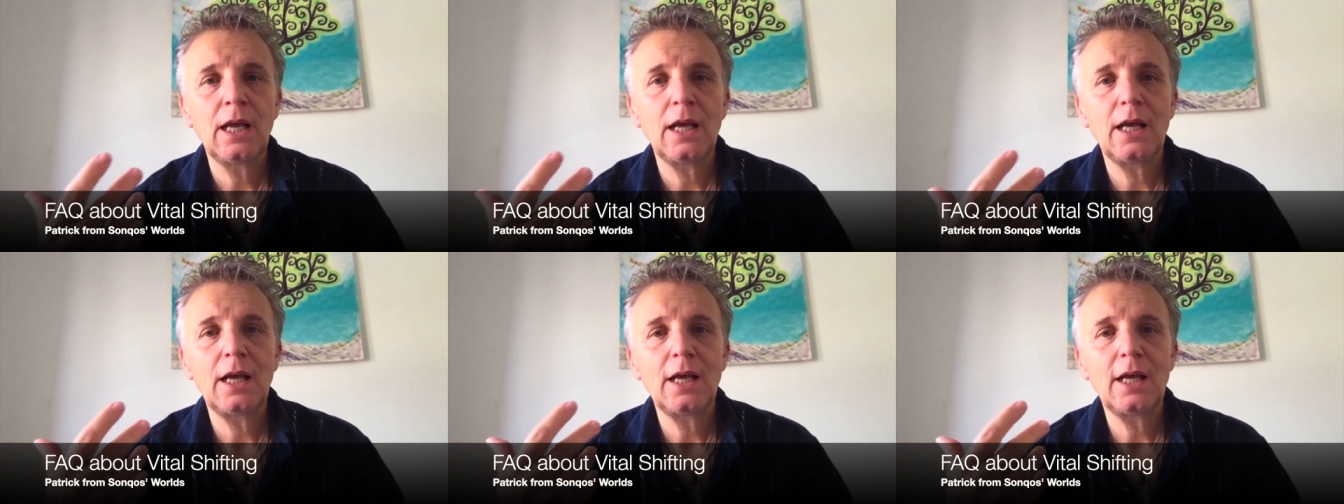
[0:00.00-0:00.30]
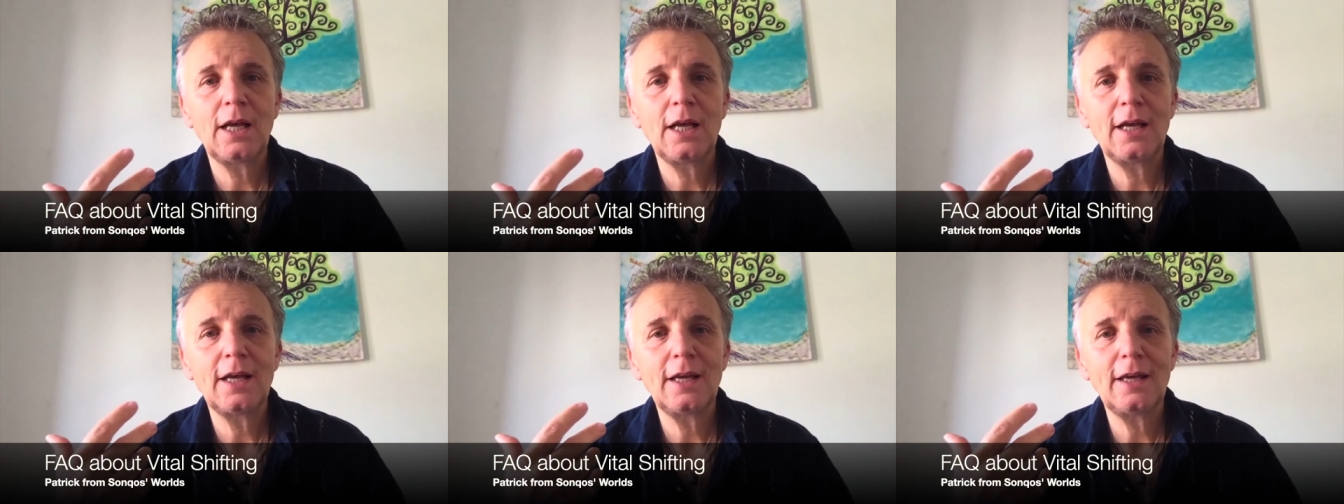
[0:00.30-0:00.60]

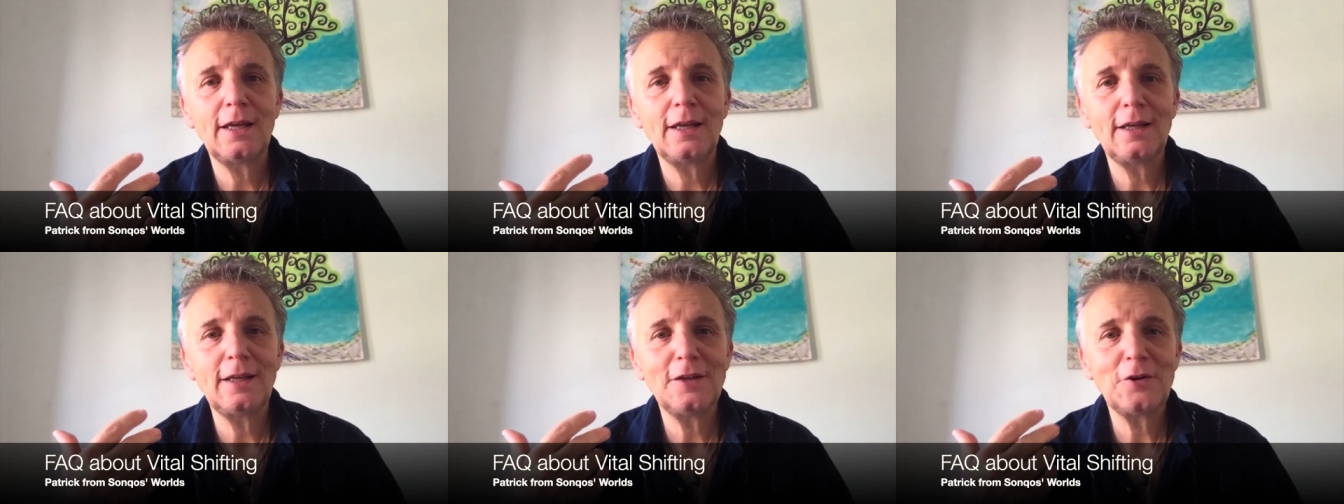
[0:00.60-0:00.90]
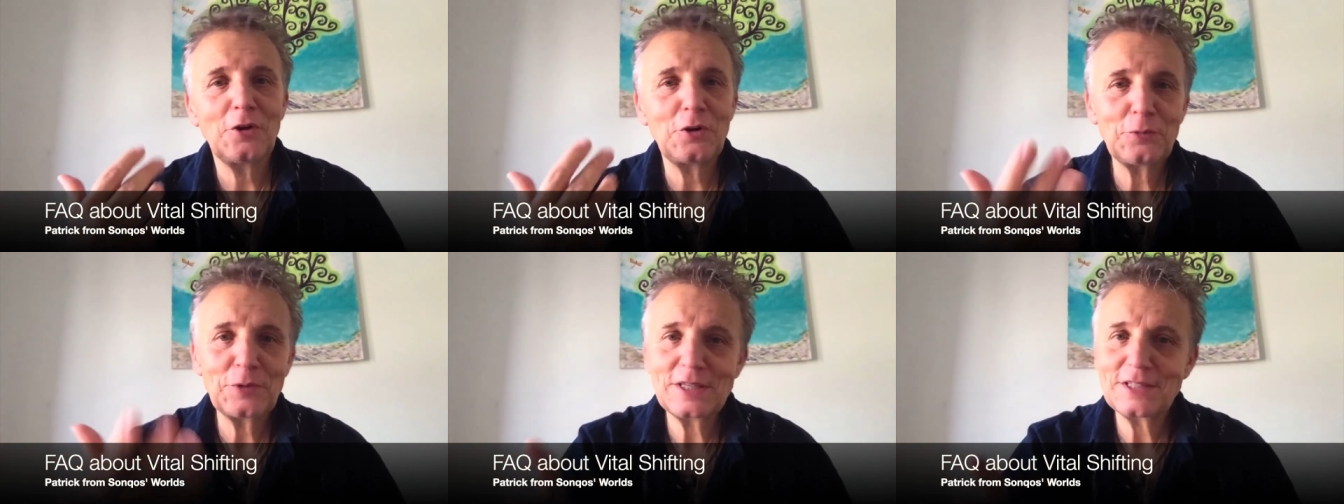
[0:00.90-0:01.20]
I
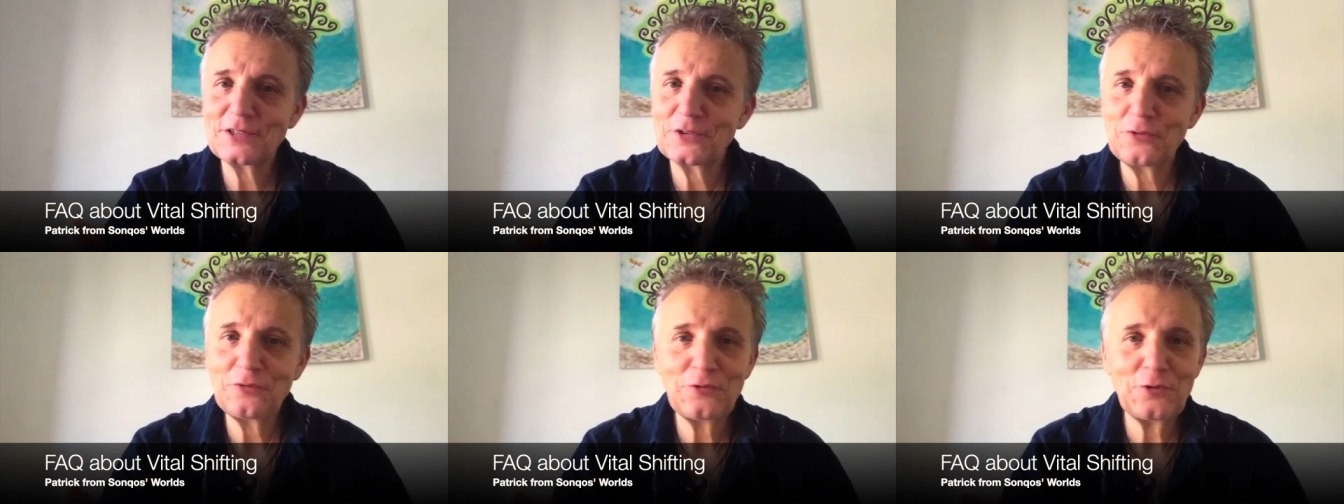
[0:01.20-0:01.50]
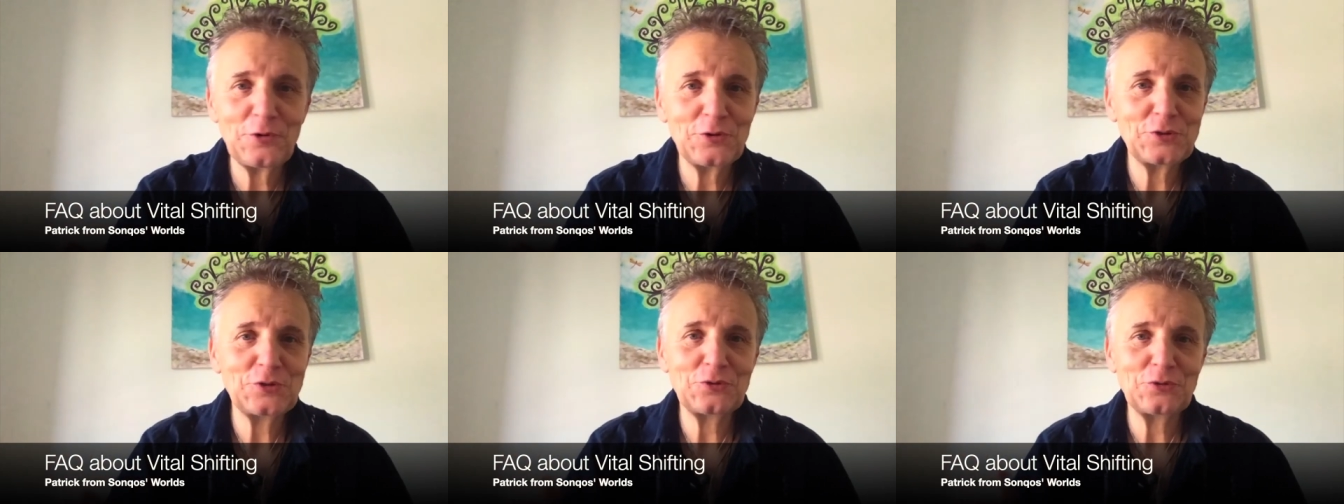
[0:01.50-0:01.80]
always
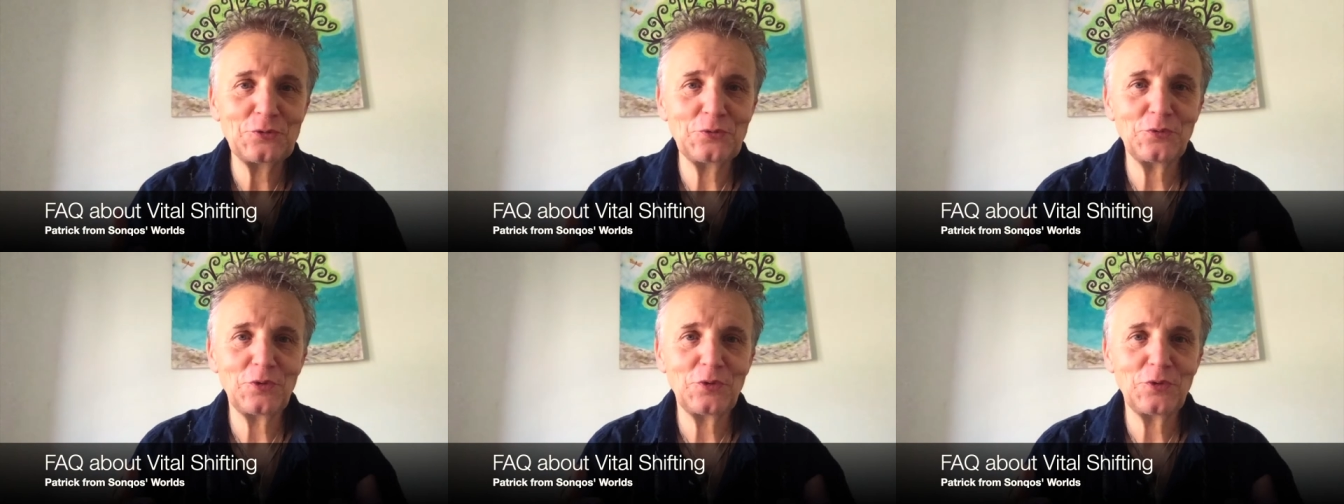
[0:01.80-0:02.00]
refer to